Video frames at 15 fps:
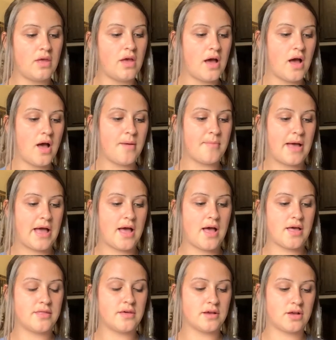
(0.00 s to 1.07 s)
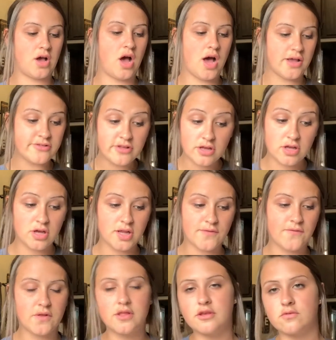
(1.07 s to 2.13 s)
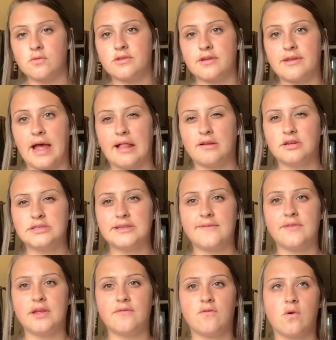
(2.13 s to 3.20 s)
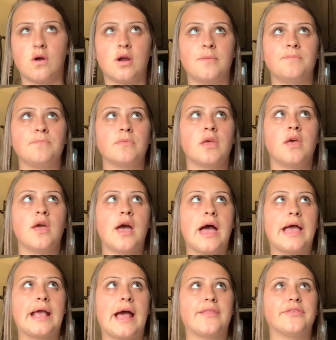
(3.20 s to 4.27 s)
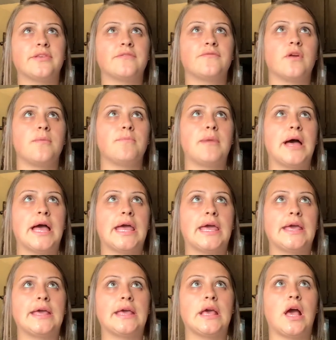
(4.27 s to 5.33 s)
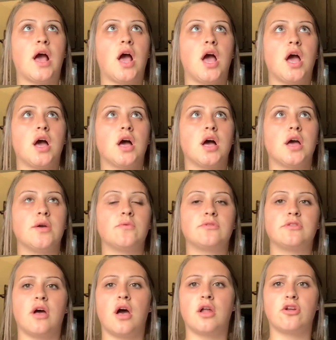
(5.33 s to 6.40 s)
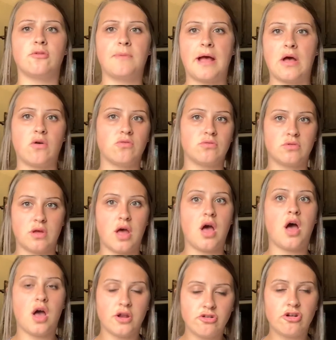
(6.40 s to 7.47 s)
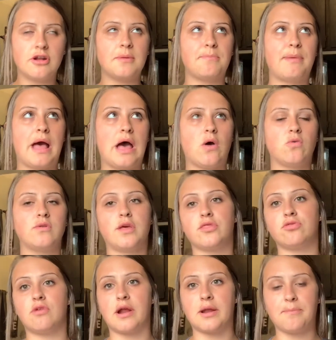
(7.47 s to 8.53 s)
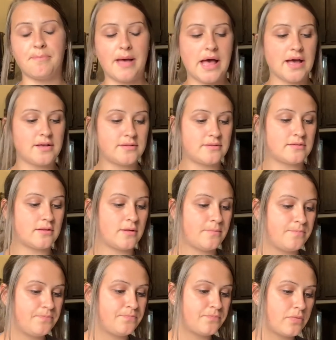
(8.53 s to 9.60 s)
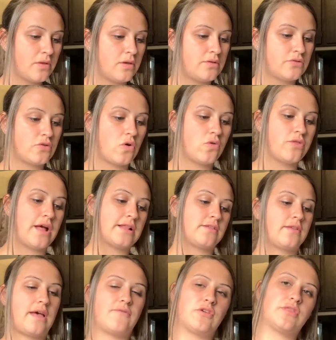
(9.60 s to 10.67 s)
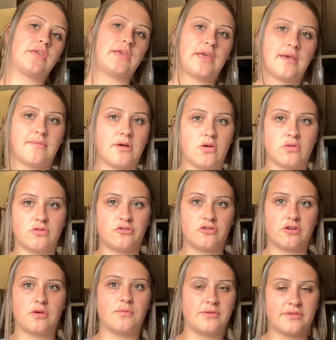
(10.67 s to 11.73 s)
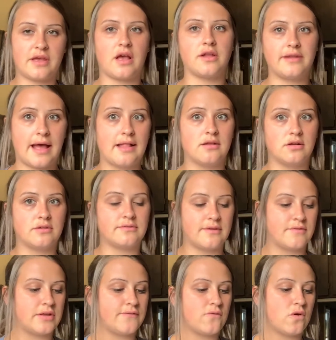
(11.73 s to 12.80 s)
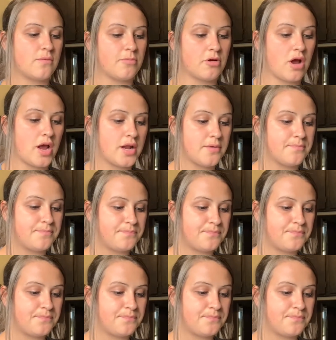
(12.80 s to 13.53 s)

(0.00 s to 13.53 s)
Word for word: Um, uh, the cost of goods for this was one dollar and seventy-four cents. I got this from my, uh, it was a one hundred pound ThredUp box. So that's, everything came out to, it was like one dollar and seventy-four cents per item.